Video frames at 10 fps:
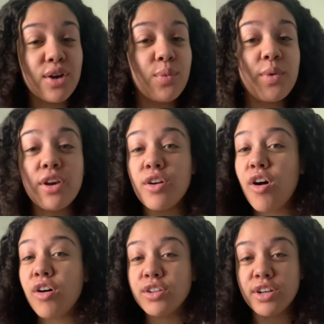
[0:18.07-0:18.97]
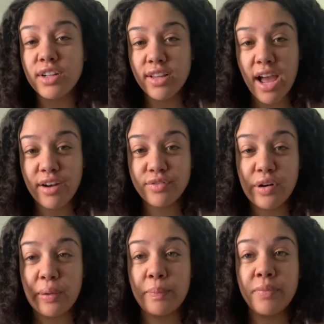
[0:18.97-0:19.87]
we could all learn a lot
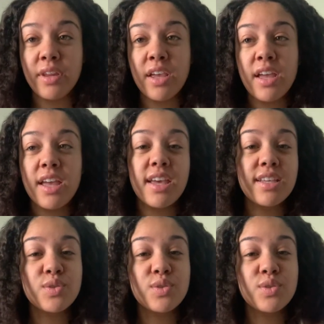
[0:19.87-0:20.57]
from his